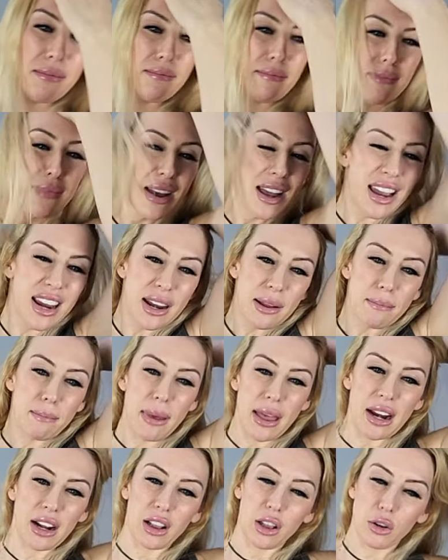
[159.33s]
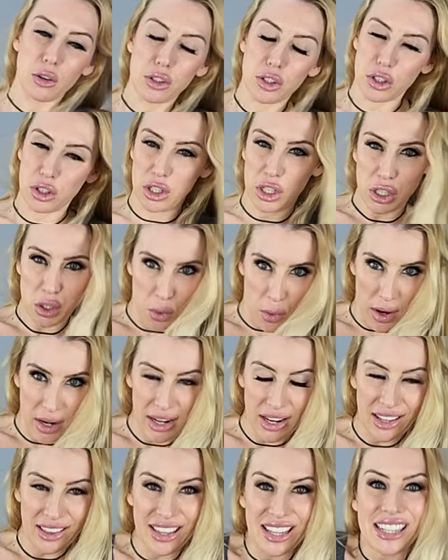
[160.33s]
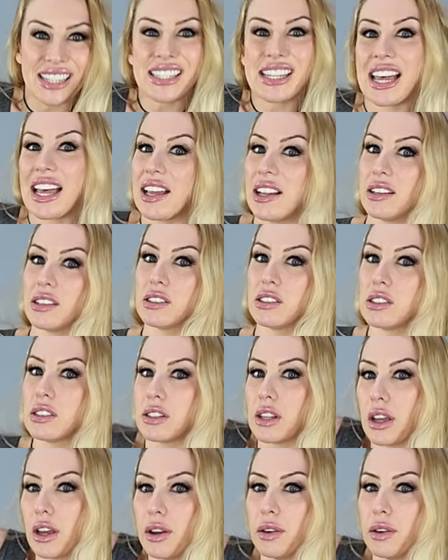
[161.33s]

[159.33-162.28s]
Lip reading: might have been closer to 20 than 10, so.